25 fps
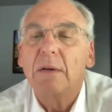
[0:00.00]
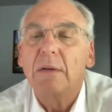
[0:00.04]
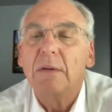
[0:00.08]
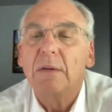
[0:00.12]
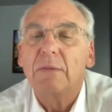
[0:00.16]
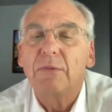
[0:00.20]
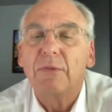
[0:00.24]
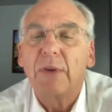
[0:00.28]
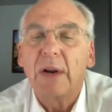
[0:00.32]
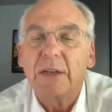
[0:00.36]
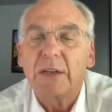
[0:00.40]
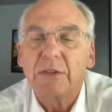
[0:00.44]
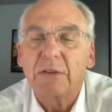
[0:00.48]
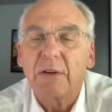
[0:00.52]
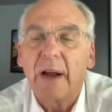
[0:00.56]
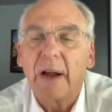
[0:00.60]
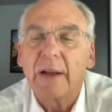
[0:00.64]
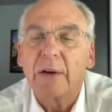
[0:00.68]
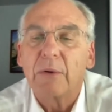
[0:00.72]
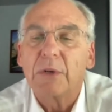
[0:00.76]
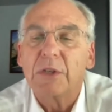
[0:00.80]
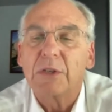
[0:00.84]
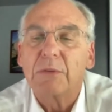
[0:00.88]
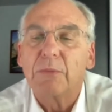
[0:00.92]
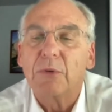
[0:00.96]
French
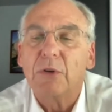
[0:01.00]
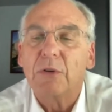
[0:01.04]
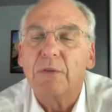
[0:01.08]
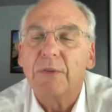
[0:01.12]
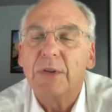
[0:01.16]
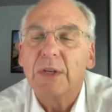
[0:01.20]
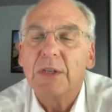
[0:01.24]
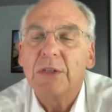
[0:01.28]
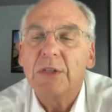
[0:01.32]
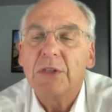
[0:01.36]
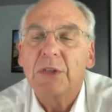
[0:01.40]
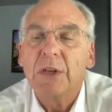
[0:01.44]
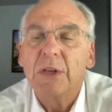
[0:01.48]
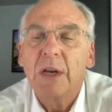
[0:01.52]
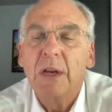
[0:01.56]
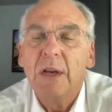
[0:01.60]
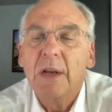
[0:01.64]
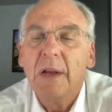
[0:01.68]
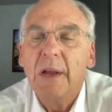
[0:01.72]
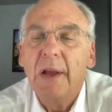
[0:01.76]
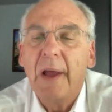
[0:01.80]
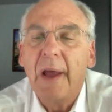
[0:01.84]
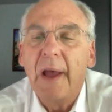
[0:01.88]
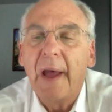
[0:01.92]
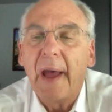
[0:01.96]
language movies,
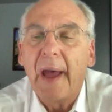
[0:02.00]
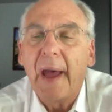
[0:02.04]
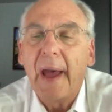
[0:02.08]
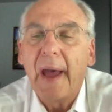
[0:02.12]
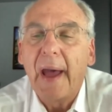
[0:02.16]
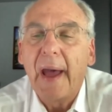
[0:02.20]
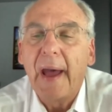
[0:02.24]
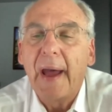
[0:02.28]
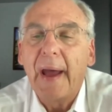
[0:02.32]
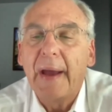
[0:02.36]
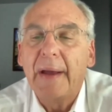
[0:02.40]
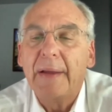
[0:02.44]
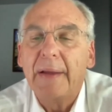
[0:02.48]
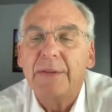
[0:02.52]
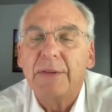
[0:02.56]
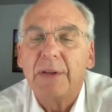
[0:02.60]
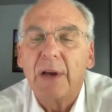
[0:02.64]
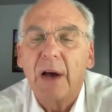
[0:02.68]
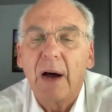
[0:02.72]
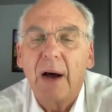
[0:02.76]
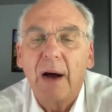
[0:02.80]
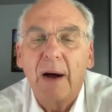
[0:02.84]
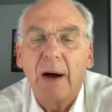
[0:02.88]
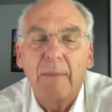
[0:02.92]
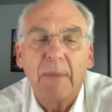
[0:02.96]
and
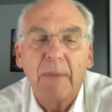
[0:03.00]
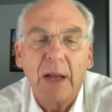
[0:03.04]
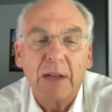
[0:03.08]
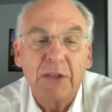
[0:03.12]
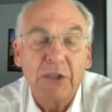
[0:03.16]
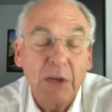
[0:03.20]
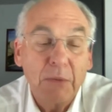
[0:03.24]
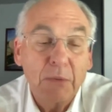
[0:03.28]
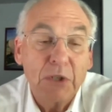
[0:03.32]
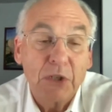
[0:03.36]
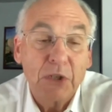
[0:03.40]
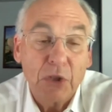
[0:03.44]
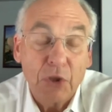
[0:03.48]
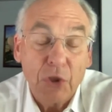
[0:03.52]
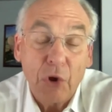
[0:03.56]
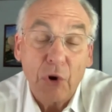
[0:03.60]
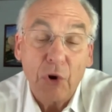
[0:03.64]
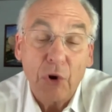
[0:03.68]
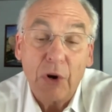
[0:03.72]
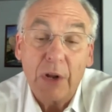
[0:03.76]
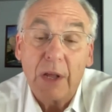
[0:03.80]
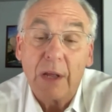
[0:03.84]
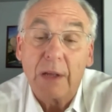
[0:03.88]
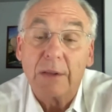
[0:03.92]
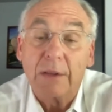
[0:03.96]
she was
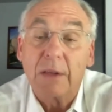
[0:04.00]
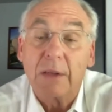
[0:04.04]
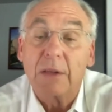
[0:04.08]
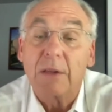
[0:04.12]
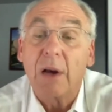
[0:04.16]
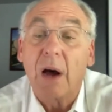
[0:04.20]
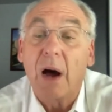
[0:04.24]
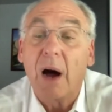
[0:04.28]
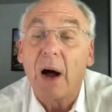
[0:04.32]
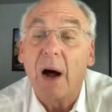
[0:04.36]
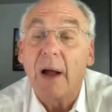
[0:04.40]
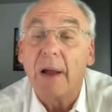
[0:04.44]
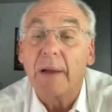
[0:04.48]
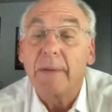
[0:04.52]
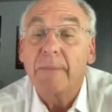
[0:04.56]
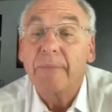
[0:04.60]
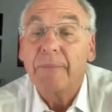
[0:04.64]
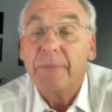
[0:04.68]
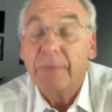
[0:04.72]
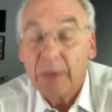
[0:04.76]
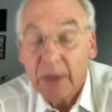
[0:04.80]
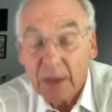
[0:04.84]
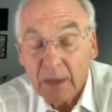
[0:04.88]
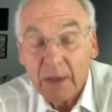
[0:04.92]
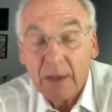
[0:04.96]
30 at the time.
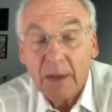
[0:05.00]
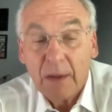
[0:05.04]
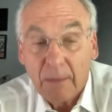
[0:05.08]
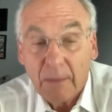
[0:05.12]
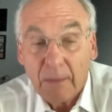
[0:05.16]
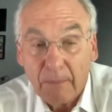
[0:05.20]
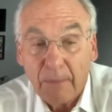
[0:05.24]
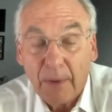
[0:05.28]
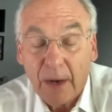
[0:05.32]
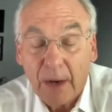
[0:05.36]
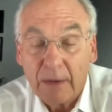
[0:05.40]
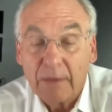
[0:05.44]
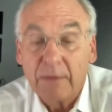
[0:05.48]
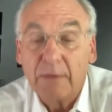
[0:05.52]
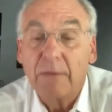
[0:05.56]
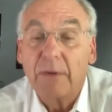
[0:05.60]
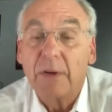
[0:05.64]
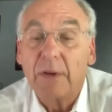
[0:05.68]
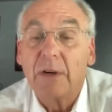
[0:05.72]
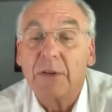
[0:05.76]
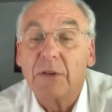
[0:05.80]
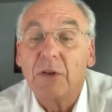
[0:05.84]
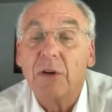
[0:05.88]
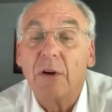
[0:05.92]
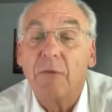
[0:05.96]
But
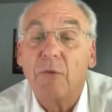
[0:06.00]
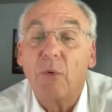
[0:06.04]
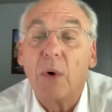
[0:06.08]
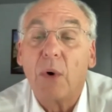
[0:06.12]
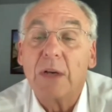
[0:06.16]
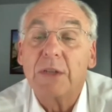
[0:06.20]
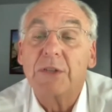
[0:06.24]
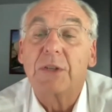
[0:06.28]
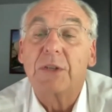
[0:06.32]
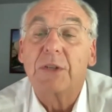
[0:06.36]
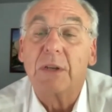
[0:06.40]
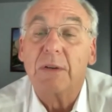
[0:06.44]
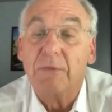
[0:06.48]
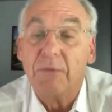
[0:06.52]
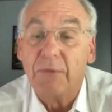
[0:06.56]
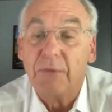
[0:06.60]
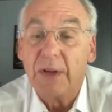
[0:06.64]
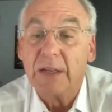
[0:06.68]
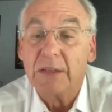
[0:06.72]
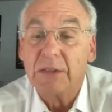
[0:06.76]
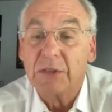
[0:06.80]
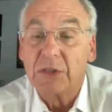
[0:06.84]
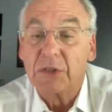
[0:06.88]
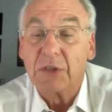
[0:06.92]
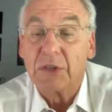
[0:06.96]
Villeneuve was
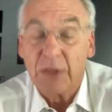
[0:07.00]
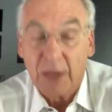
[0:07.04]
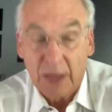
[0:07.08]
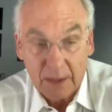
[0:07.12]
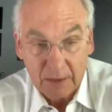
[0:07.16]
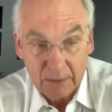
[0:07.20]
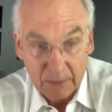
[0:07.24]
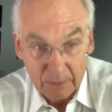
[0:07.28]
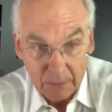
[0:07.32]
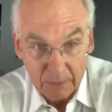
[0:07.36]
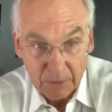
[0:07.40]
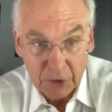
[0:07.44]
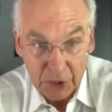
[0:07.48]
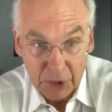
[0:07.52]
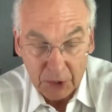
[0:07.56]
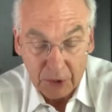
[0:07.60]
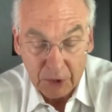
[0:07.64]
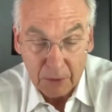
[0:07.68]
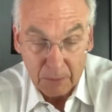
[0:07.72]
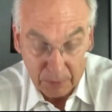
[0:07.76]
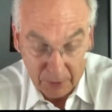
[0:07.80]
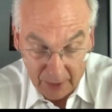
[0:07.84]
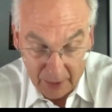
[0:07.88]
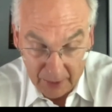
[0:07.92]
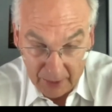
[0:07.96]
convinced that she
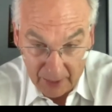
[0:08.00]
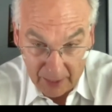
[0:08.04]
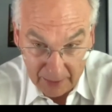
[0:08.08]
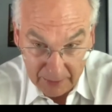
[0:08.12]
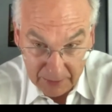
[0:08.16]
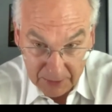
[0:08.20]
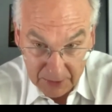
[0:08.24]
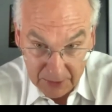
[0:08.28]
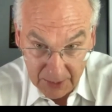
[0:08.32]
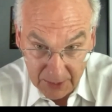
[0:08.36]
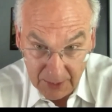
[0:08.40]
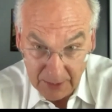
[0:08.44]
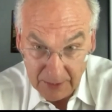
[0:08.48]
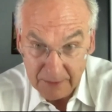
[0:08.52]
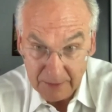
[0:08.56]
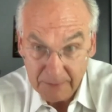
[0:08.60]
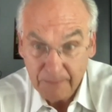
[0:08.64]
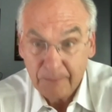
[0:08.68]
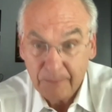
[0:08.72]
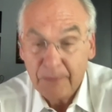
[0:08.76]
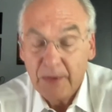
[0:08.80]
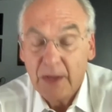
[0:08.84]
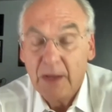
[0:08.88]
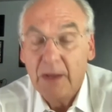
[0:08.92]
could play 18.